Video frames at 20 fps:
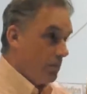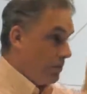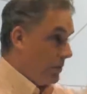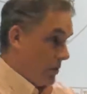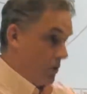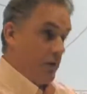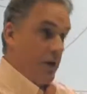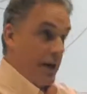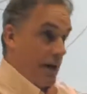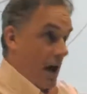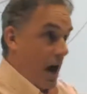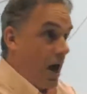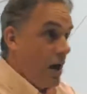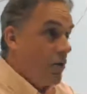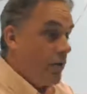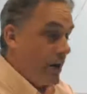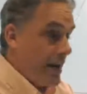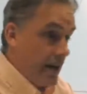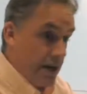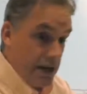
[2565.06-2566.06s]
you get
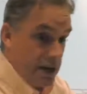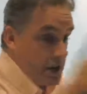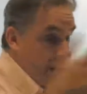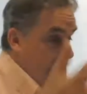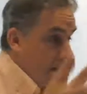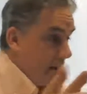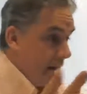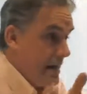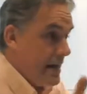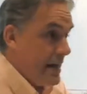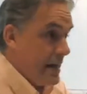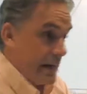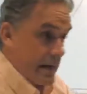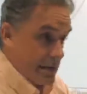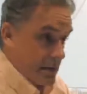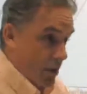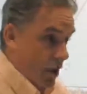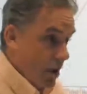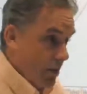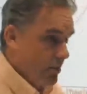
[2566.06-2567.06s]
hungry and you need to eat.
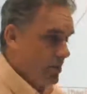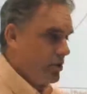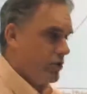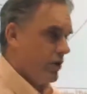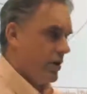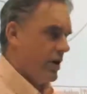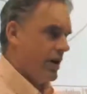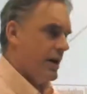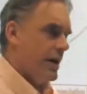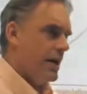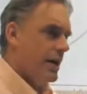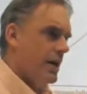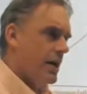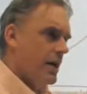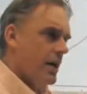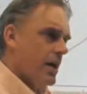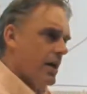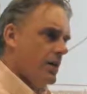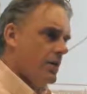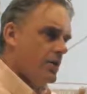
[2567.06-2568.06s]
It's arbitrary.
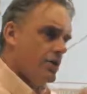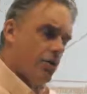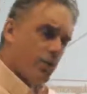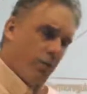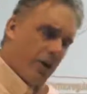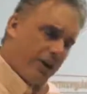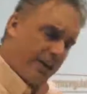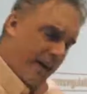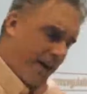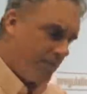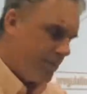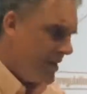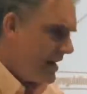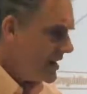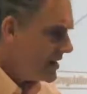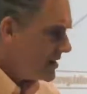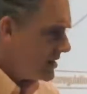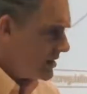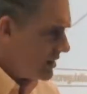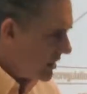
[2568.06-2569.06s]
So what that
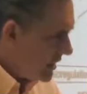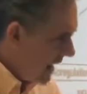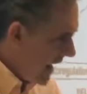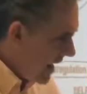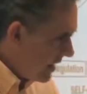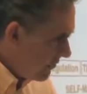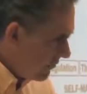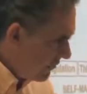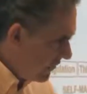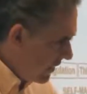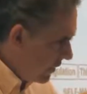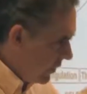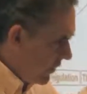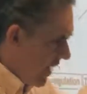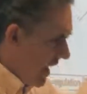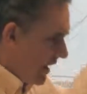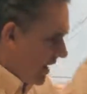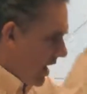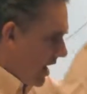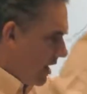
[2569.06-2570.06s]
means is you can't fill
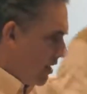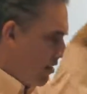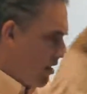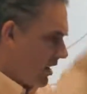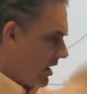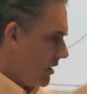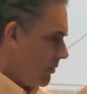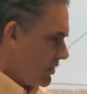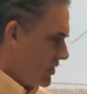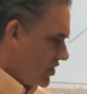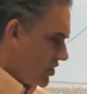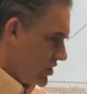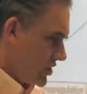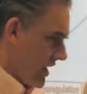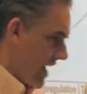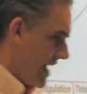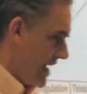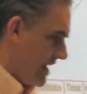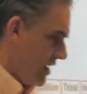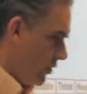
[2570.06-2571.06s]
that hierarchy with
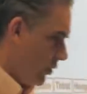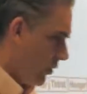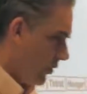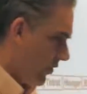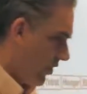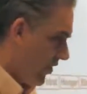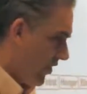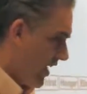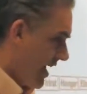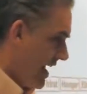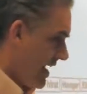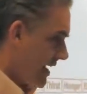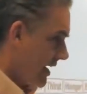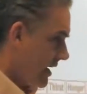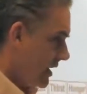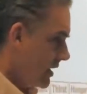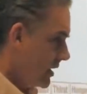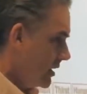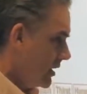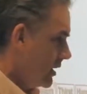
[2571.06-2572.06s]
just any old
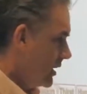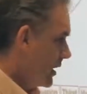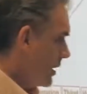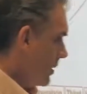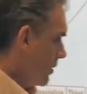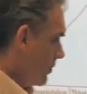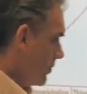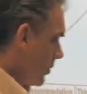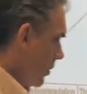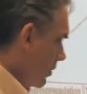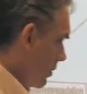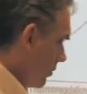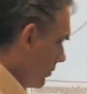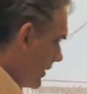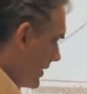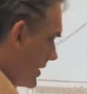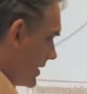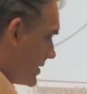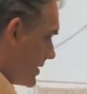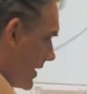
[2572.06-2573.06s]
thing. You know, not
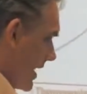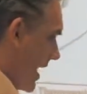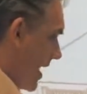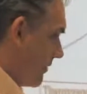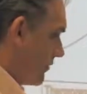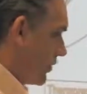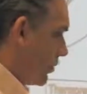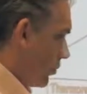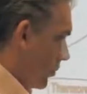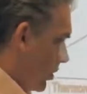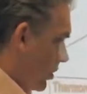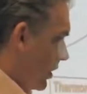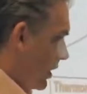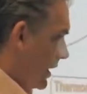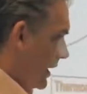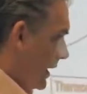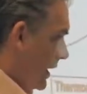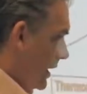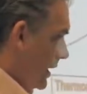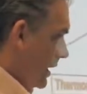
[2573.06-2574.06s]
only does it have to
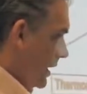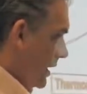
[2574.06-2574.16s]
work